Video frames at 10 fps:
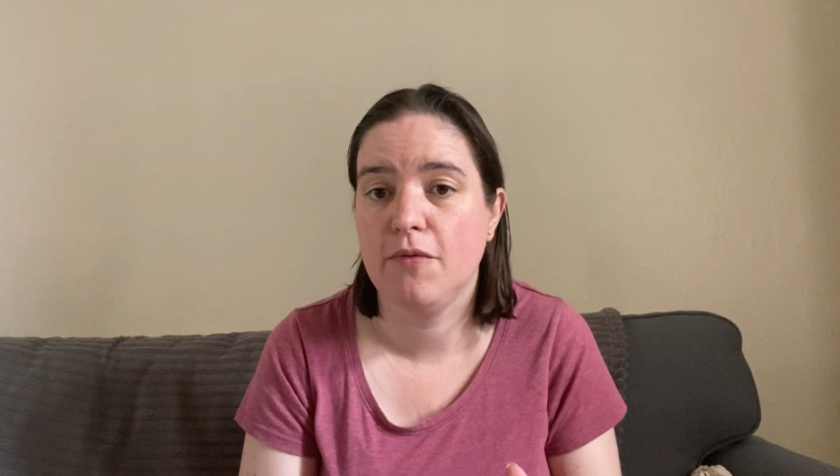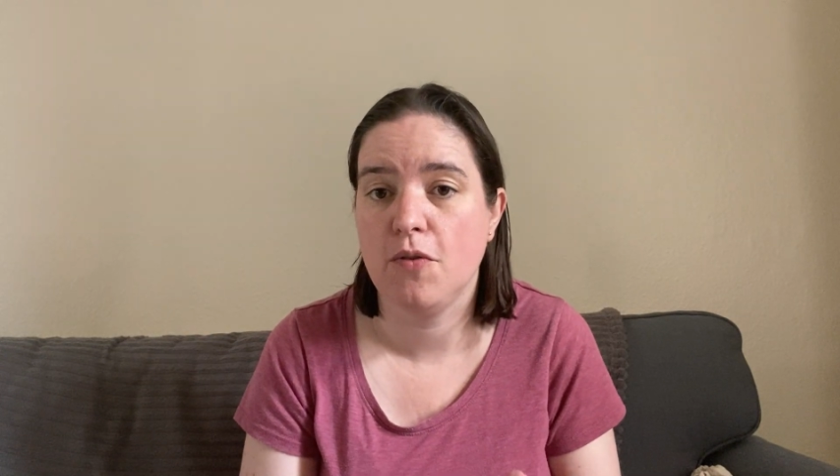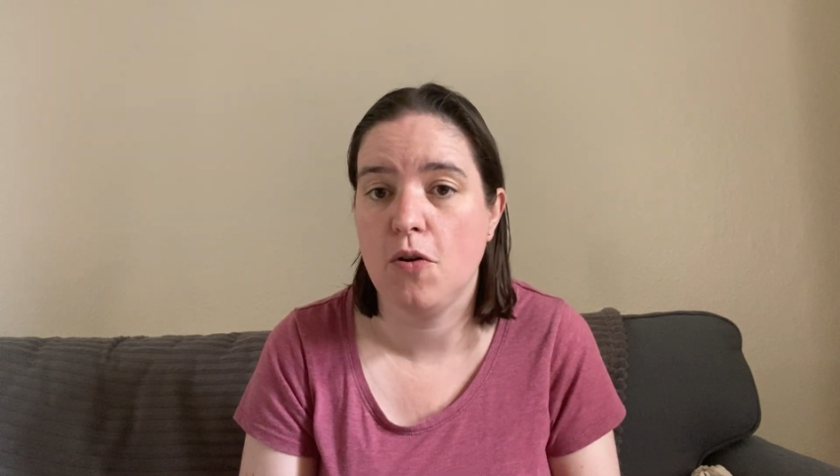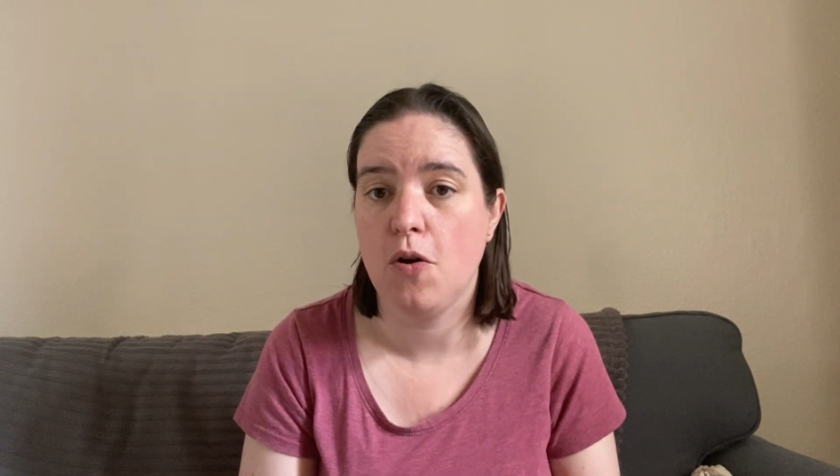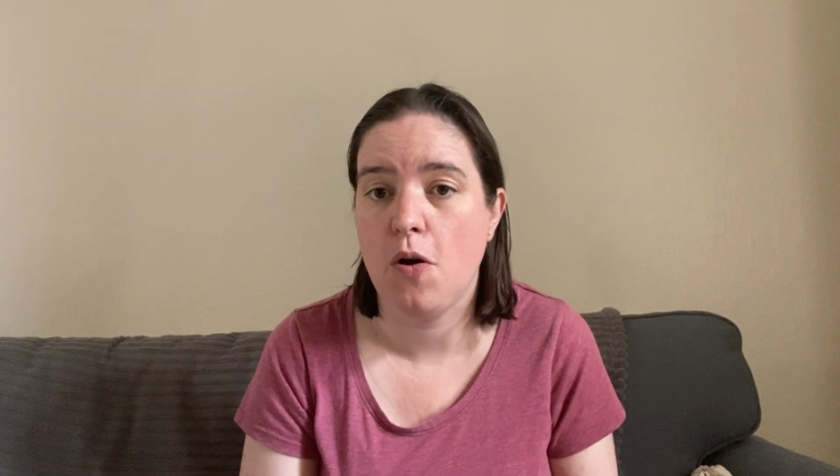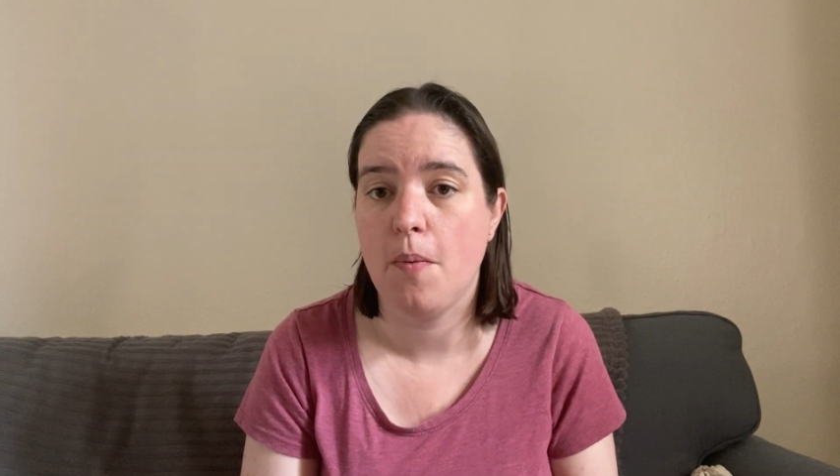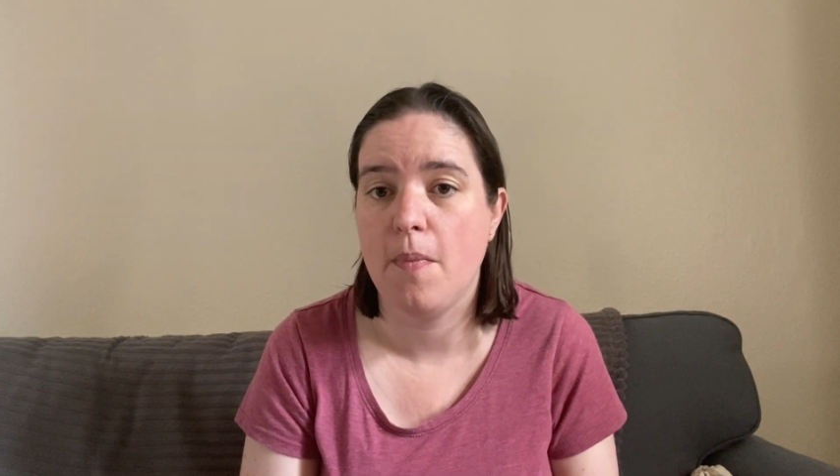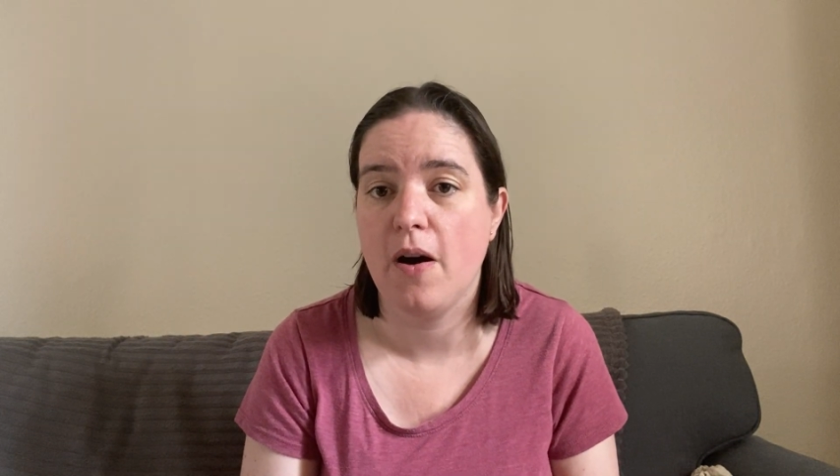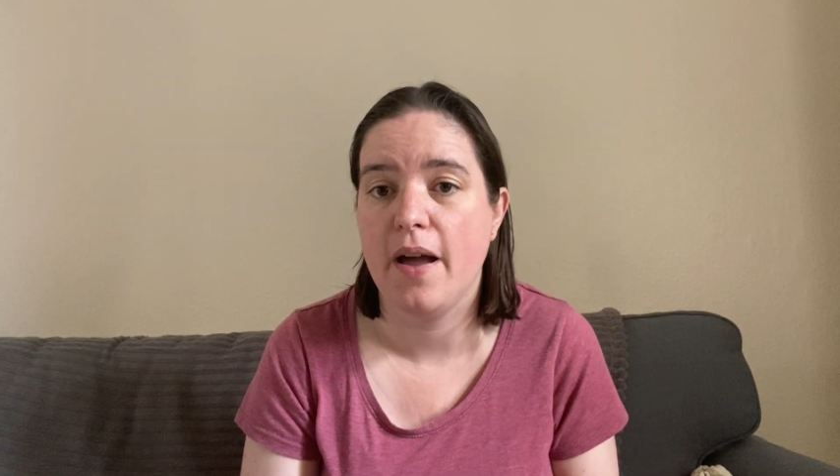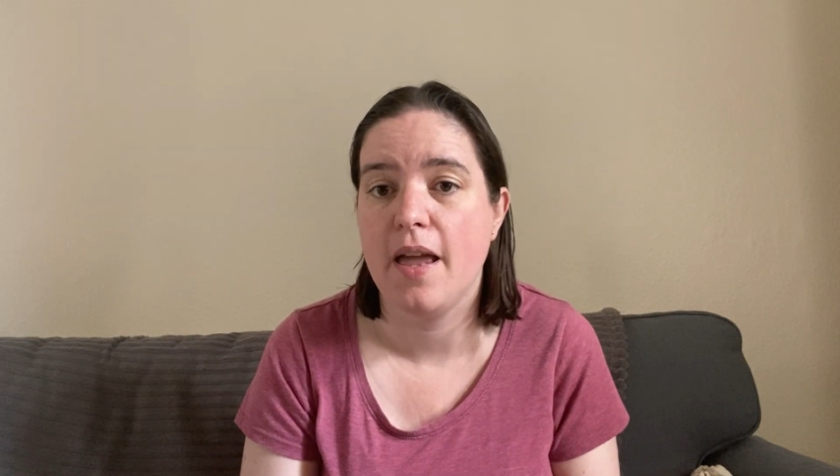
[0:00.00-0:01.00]
for
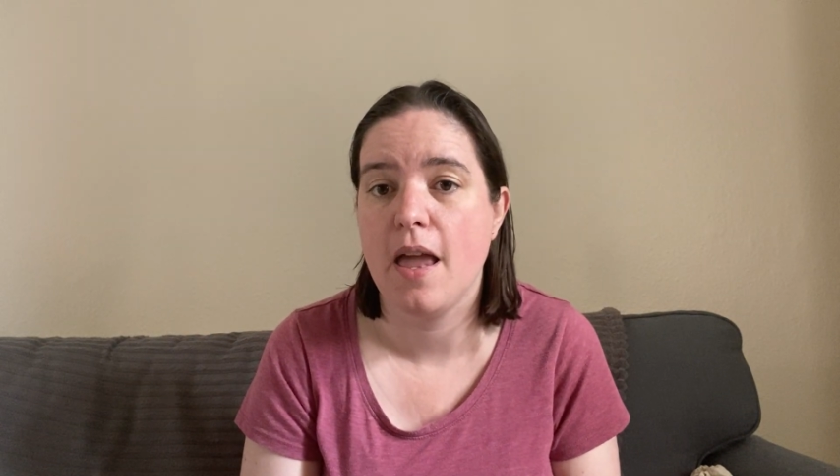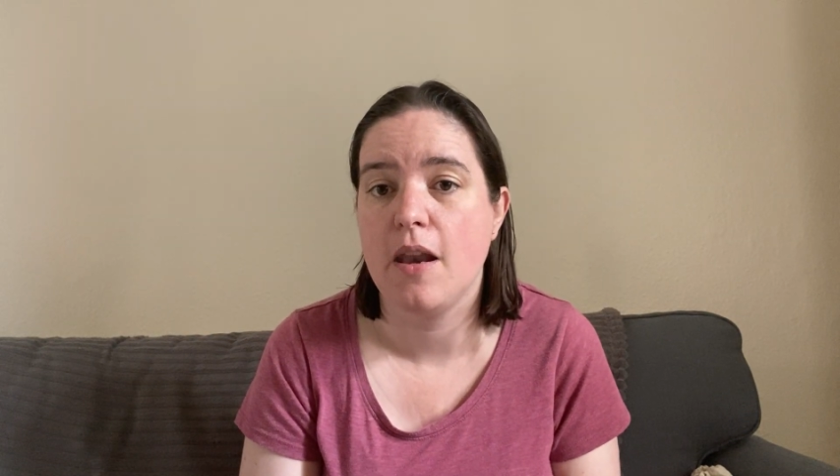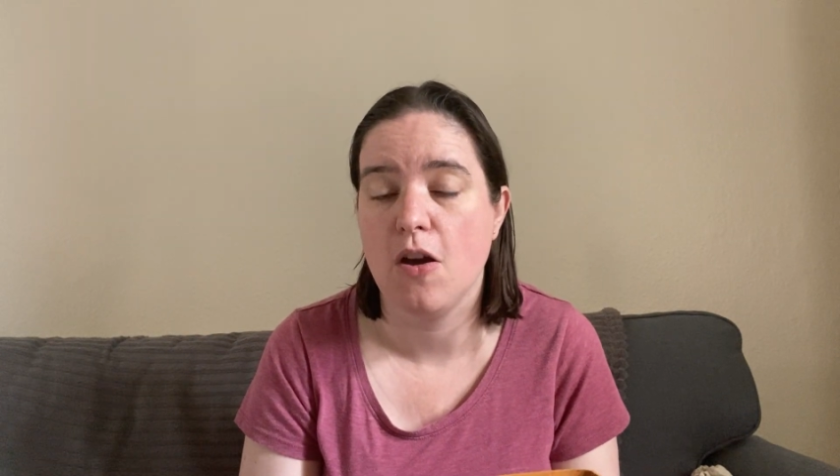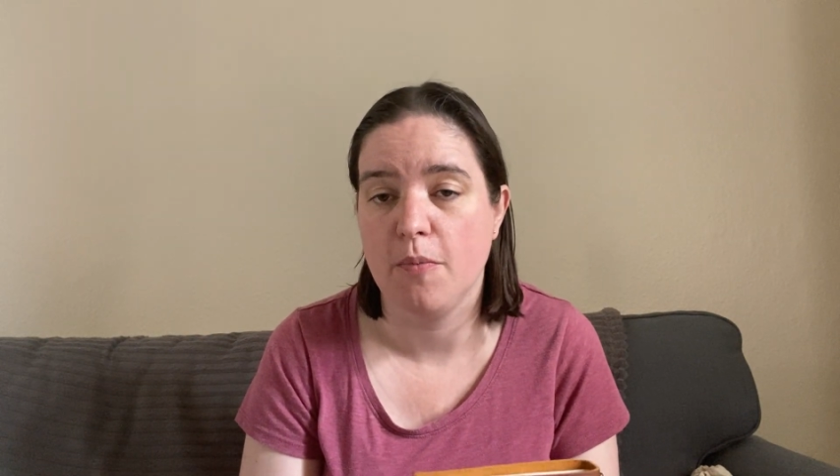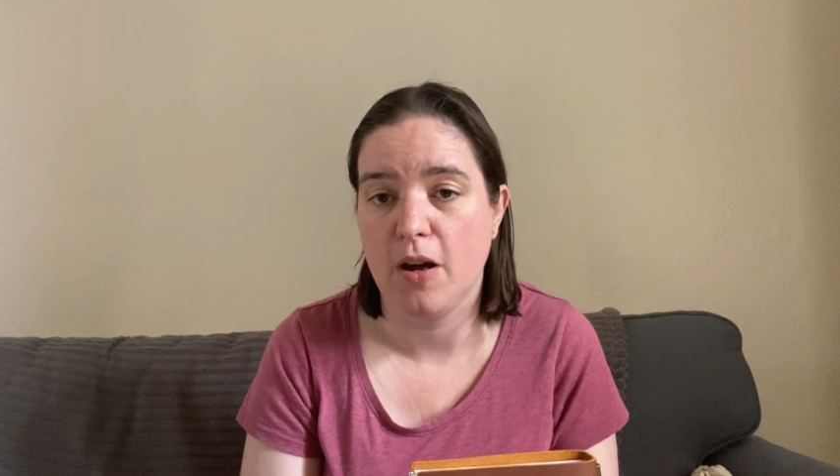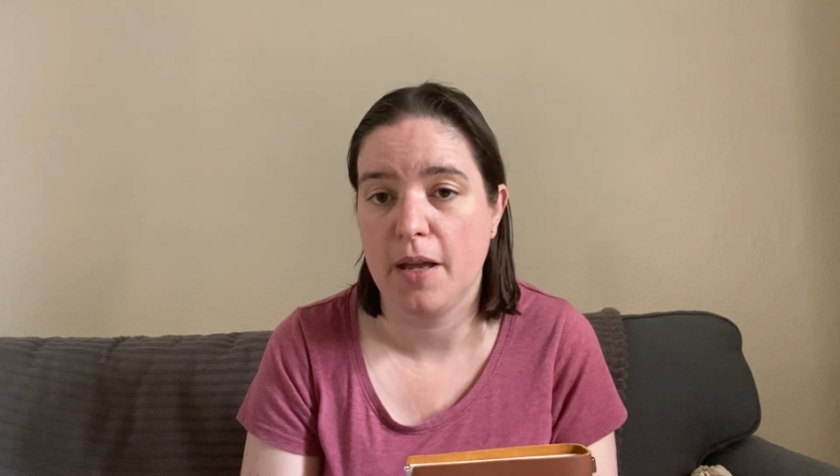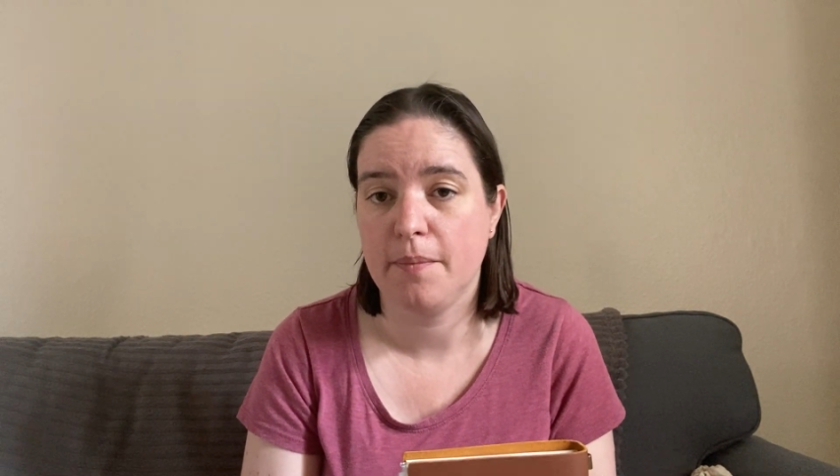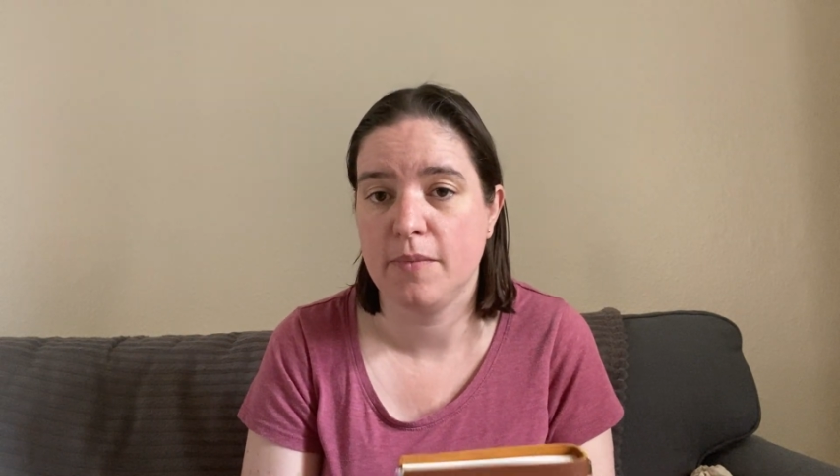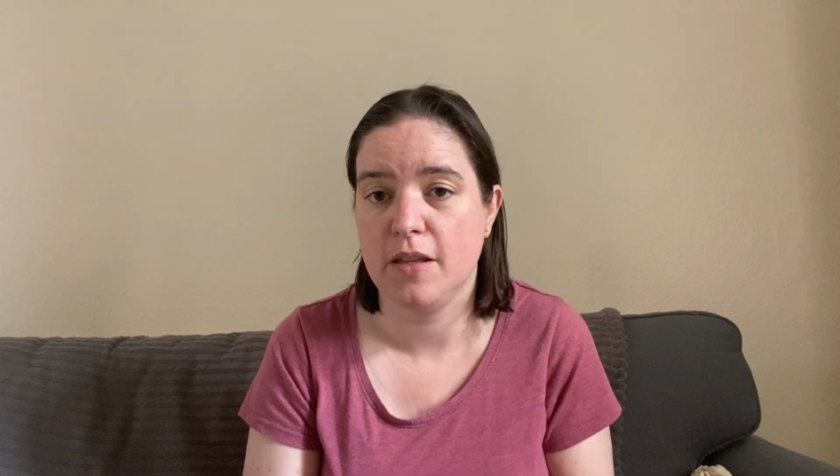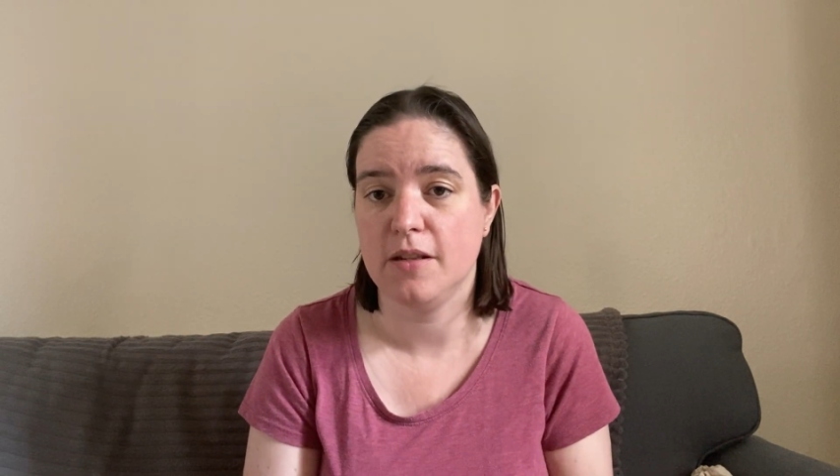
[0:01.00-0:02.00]
my no-buy
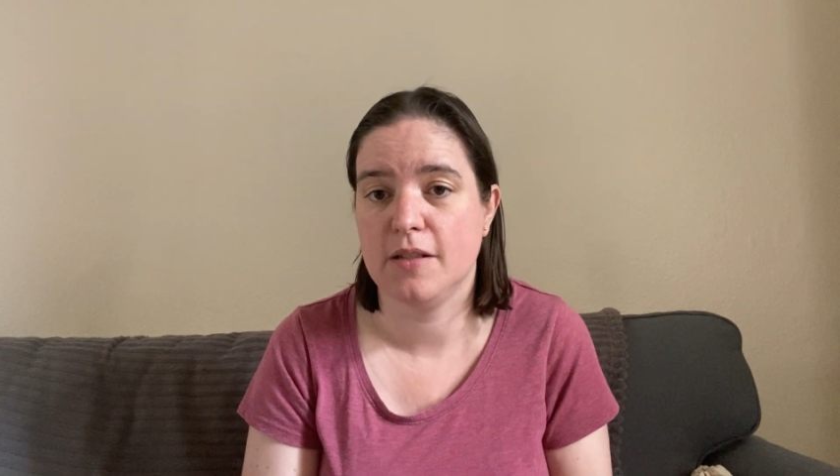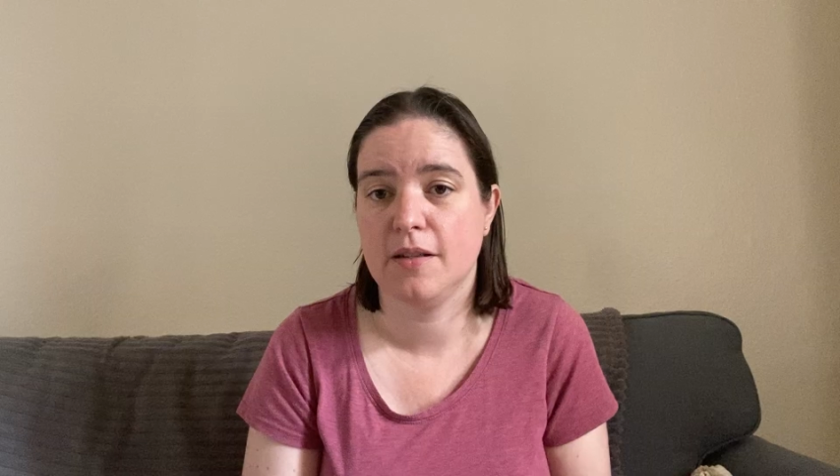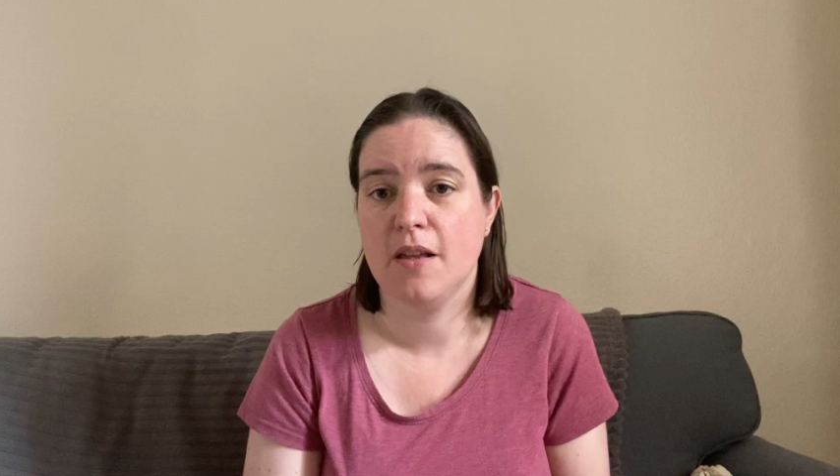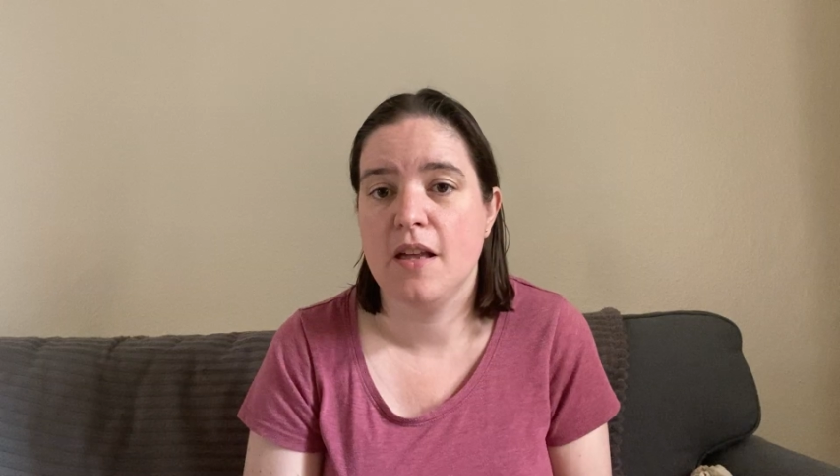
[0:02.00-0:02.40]
that's